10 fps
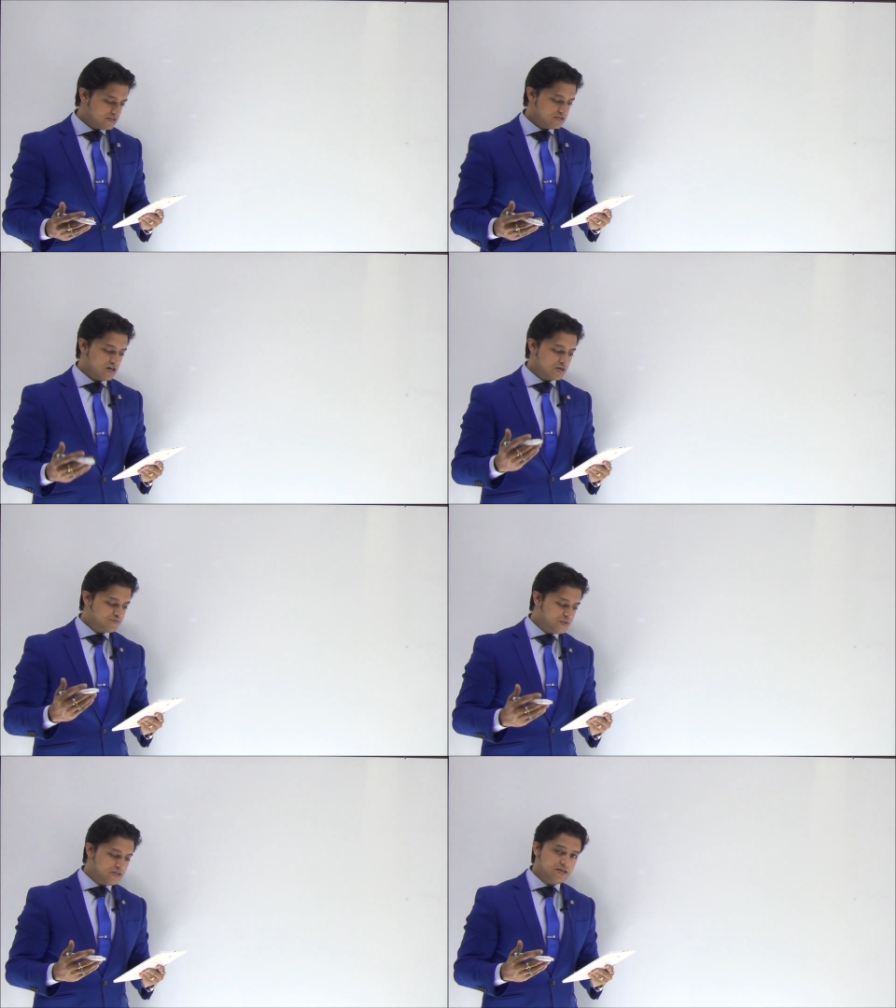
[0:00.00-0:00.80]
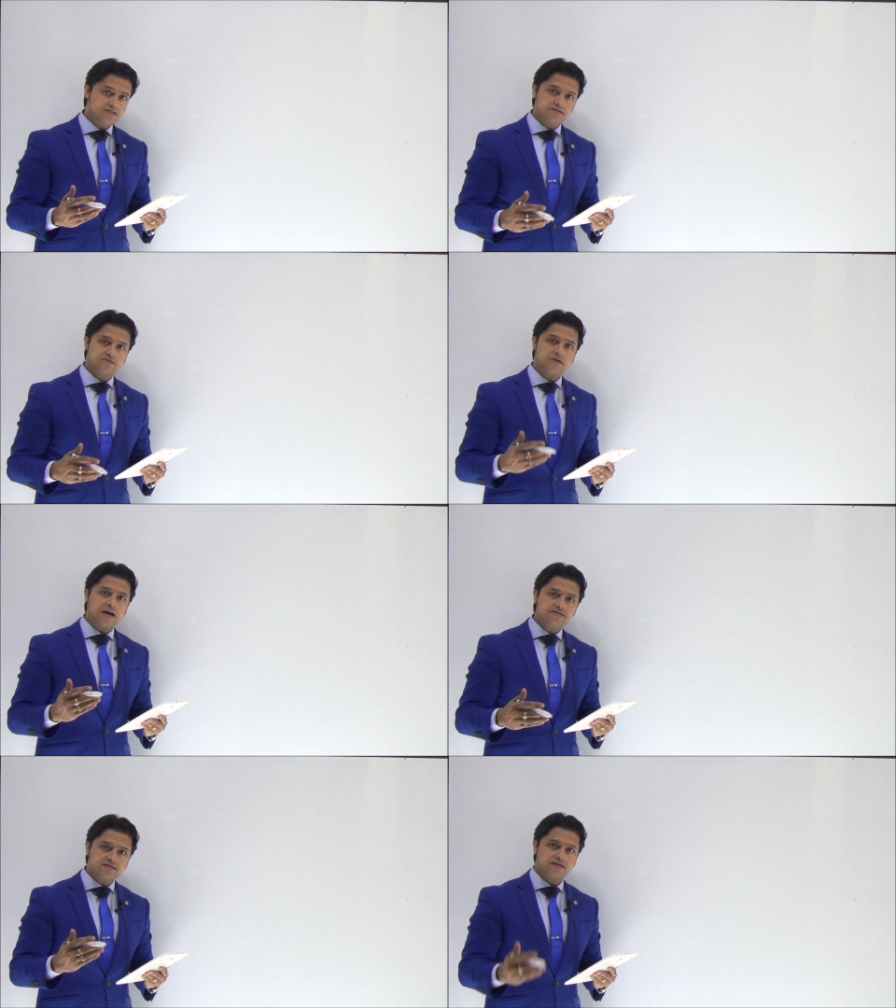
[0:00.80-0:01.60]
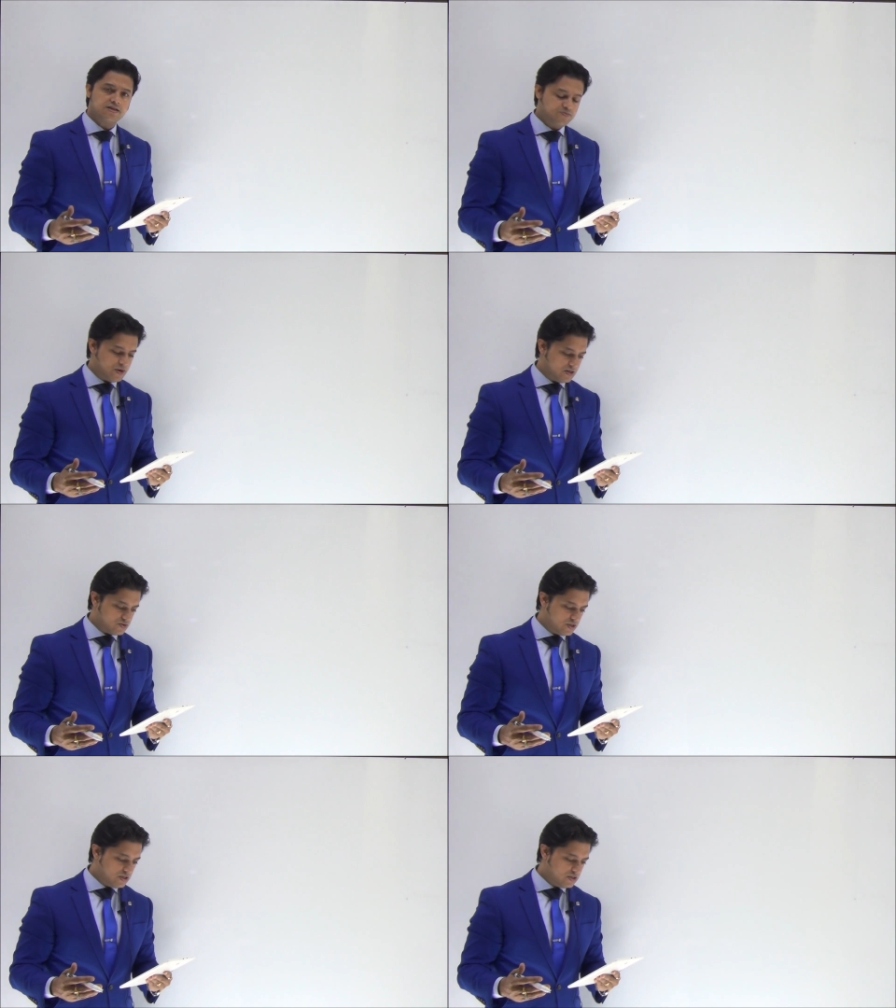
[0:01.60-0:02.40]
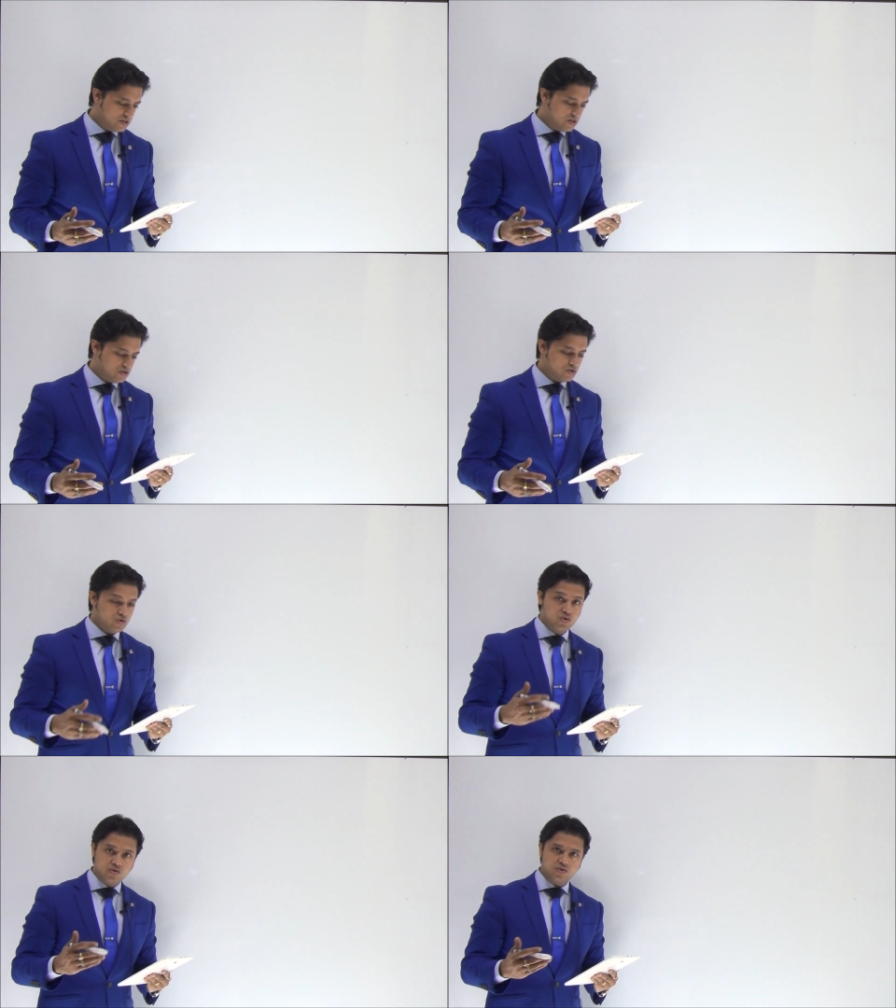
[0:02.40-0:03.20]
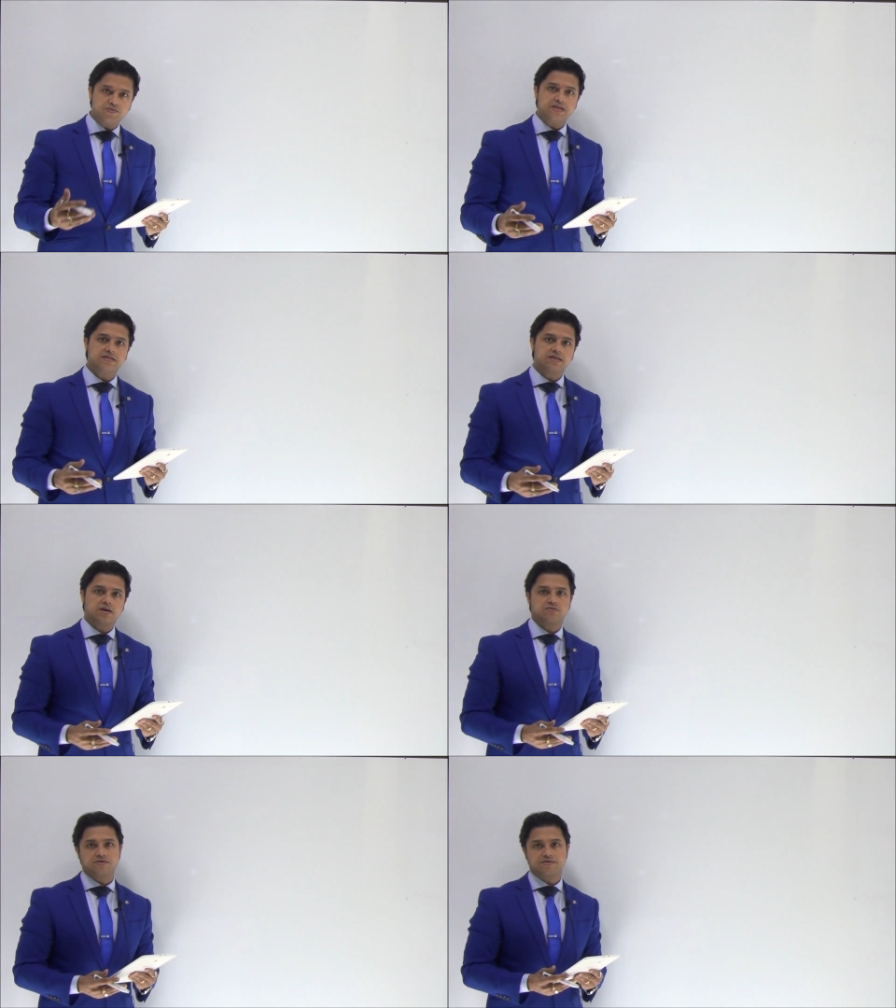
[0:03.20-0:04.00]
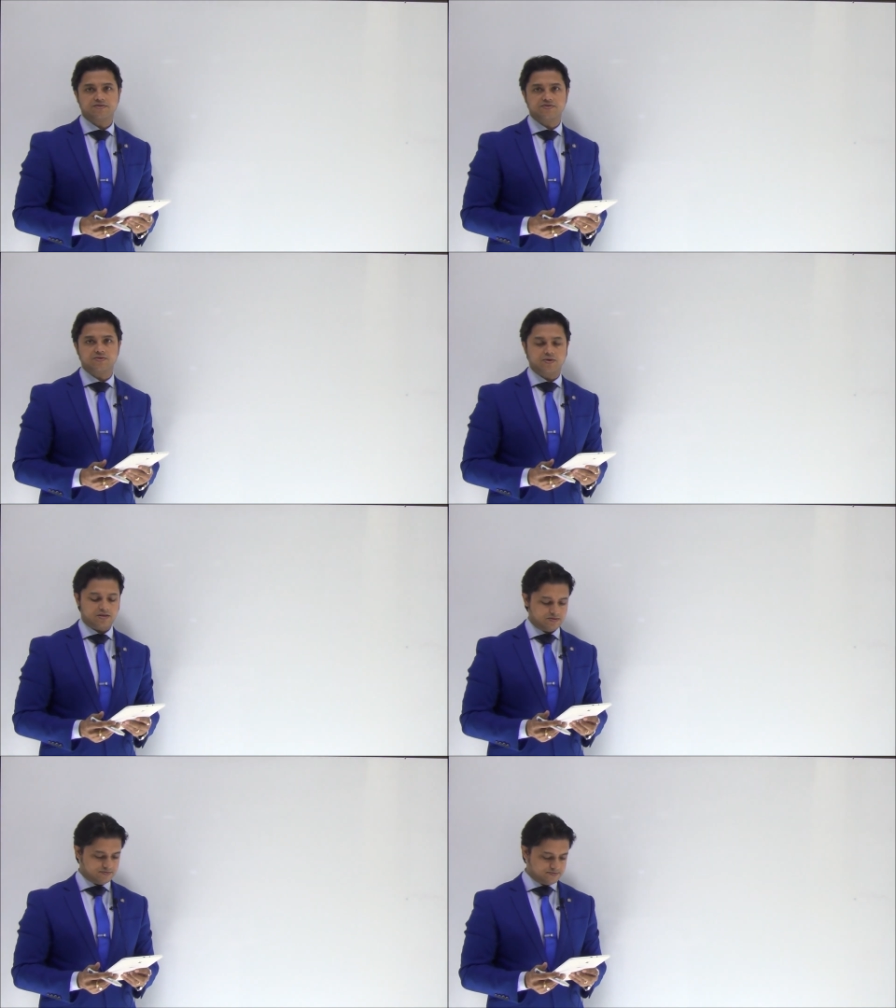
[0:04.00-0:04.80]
Type B is a right-sided pathway, no dominant RO event V1.